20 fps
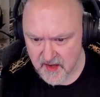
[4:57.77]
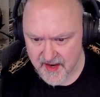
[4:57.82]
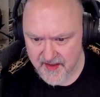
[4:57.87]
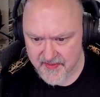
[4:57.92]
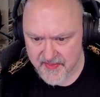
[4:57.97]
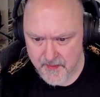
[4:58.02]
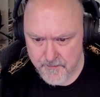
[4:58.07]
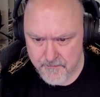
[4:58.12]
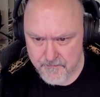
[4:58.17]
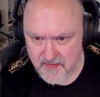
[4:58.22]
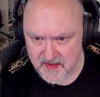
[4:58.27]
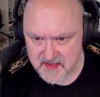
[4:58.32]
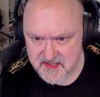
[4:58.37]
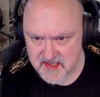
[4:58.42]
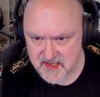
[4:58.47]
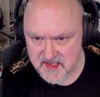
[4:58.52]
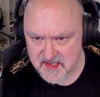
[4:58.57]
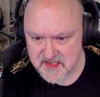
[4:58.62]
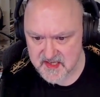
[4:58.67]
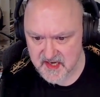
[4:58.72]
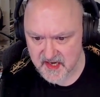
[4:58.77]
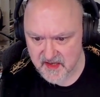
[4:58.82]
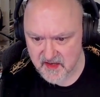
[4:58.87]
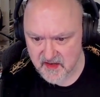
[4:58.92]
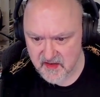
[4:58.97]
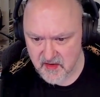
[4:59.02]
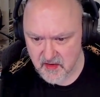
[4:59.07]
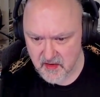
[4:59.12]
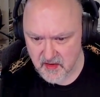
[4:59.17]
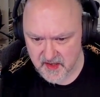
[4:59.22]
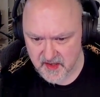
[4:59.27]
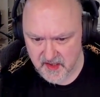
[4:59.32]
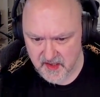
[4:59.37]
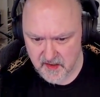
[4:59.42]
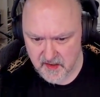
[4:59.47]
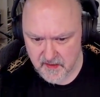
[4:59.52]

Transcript: And they must contain a 9.